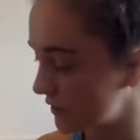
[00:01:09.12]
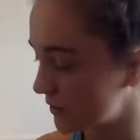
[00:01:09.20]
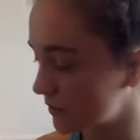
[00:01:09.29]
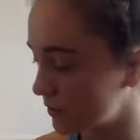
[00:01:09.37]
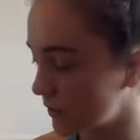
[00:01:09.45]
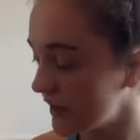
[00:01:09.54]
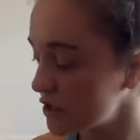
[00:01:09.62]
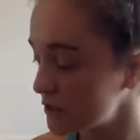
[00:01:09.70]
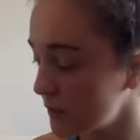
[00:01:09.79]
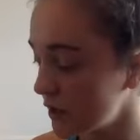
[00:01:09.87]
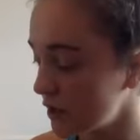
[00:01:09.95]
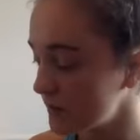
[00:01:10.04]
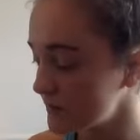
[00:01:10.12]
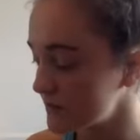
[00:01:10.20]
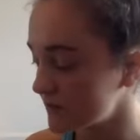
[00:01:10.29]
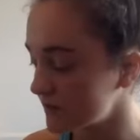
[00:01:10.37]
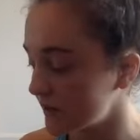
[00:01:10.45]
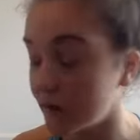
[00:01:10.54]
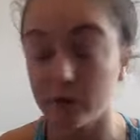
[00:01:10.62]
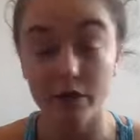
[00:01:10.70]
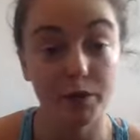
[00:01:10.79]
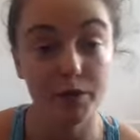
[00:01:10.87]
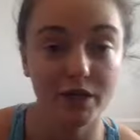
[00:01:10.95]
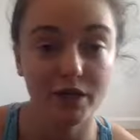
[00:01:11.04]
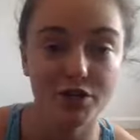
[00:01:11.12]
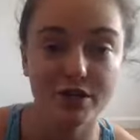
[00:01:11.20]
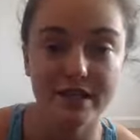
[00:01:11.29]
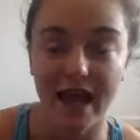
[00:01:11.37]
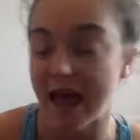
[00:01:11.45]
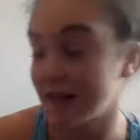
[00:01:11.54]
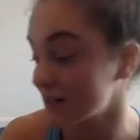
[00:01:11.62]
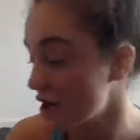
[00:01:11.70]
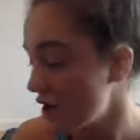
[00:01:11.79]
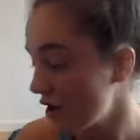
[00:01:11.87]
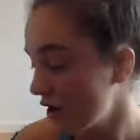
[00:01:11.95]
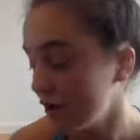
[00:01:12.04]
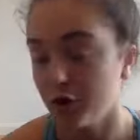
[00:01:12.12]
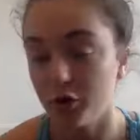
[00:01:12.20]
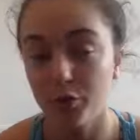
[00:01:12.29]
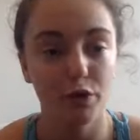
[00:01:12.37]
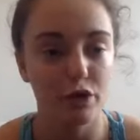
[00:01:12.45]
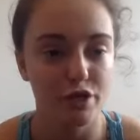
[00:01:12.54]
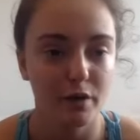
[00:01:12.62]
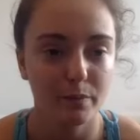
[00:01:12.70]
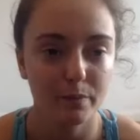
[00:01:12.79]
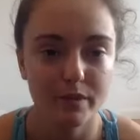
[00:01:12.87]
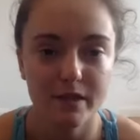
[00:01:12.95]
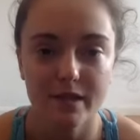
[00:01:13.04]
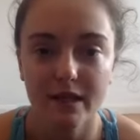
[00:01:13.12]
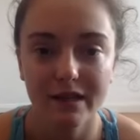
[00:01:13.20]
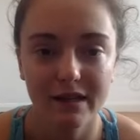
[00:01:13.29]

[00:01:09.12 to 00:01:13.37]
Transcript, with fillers: your inchworms, your toe touches, and your push ups.